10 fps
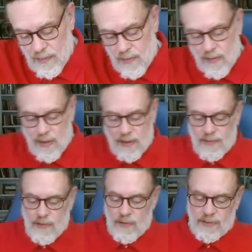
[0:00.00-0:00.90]
O oh, God,
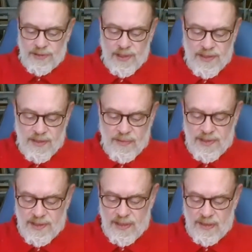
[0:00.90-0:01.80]
who knows us to be
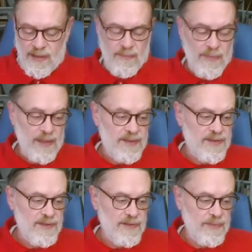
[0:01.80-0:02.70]
set in the
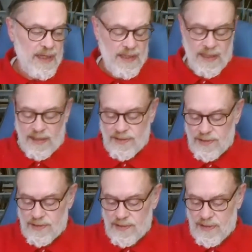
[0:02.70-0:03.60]
midst of so many
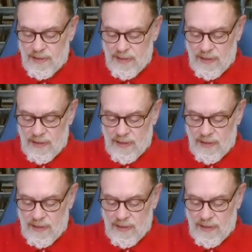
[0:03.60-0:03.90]
dangers,